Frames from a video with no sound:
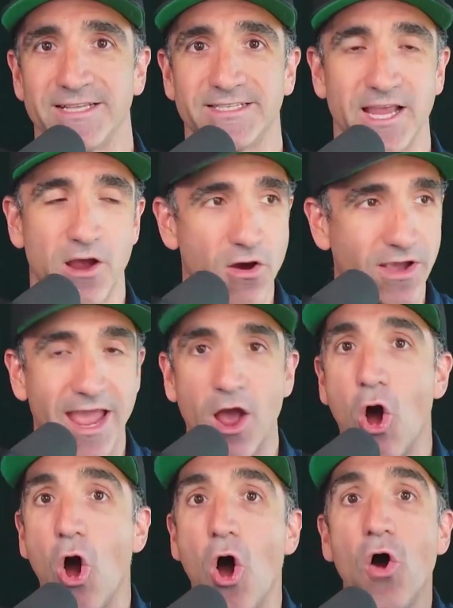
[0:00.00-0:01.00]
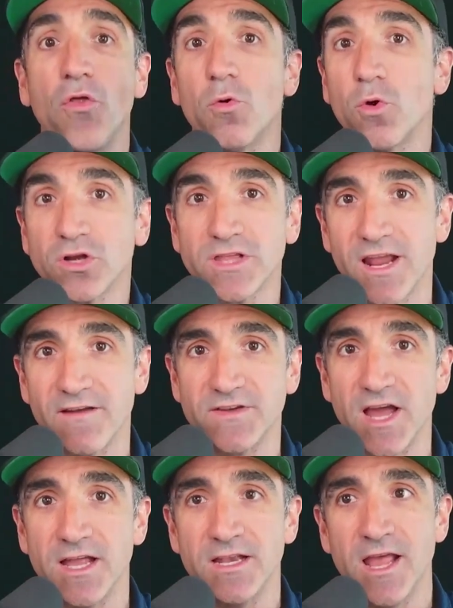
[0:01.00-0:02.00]
And saying, okay, all the work that I've
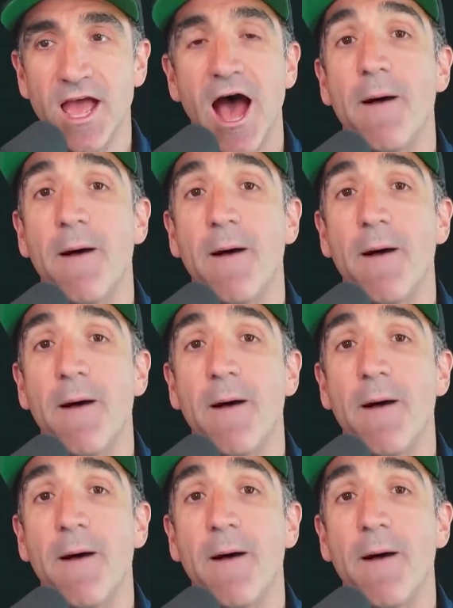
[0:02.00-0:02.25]
done,